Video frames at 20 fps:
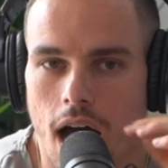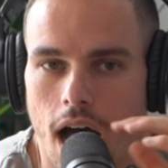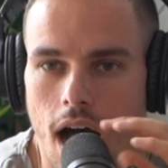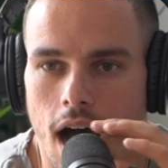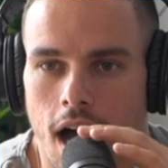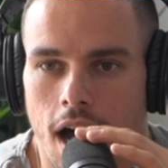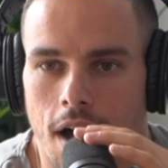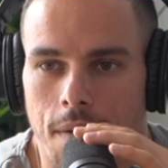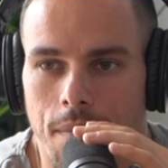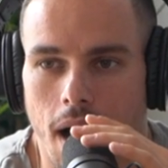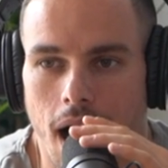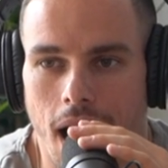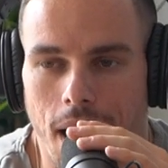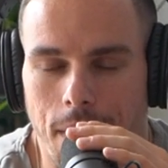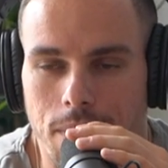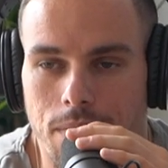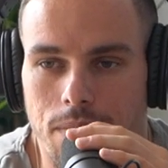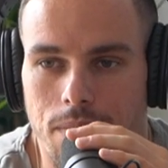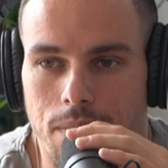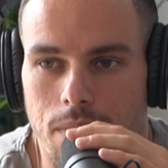Um,
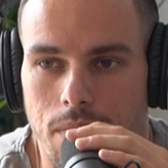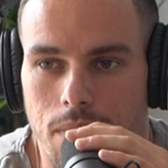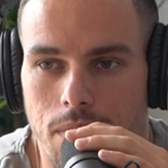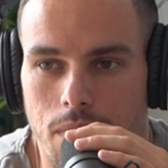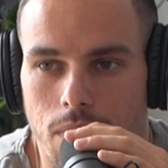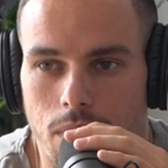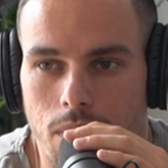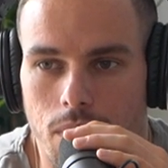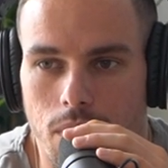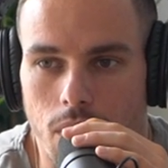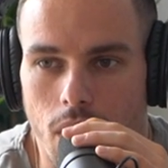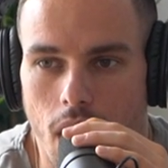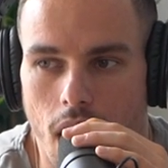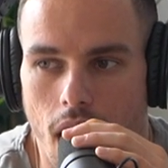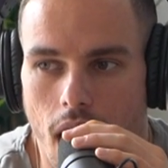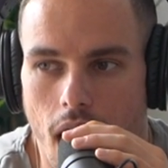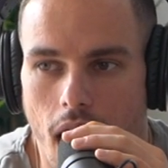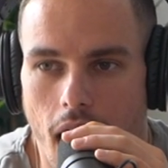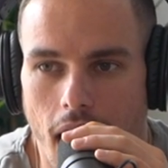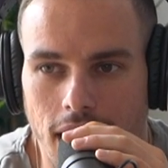I'm,
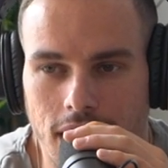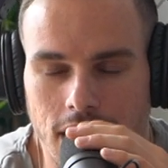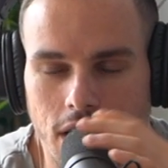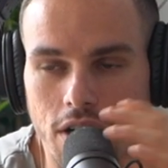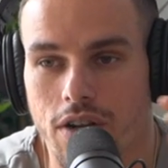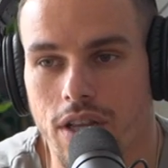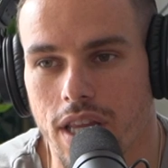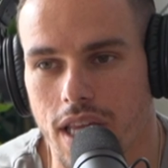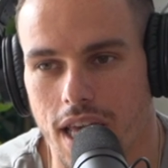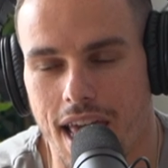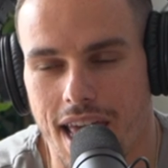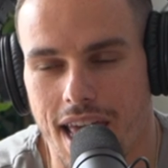I literally,